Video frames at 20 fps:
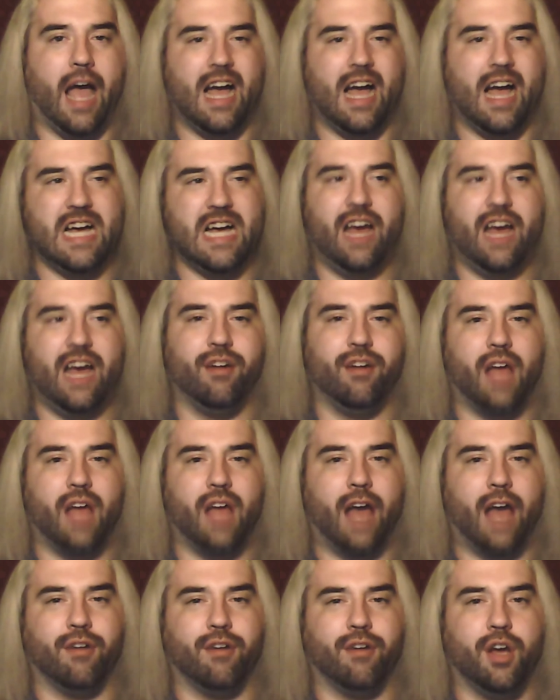I
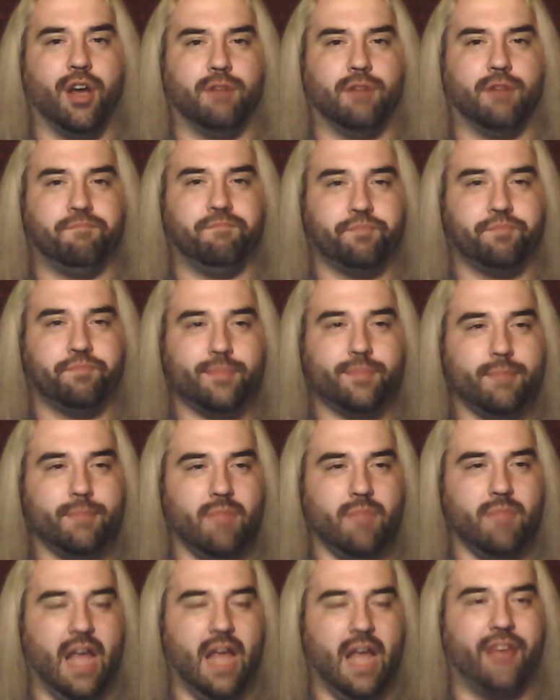don't know.
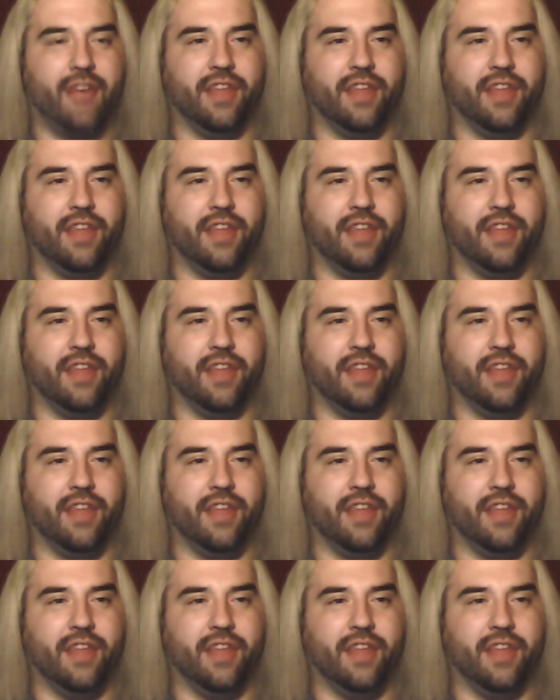I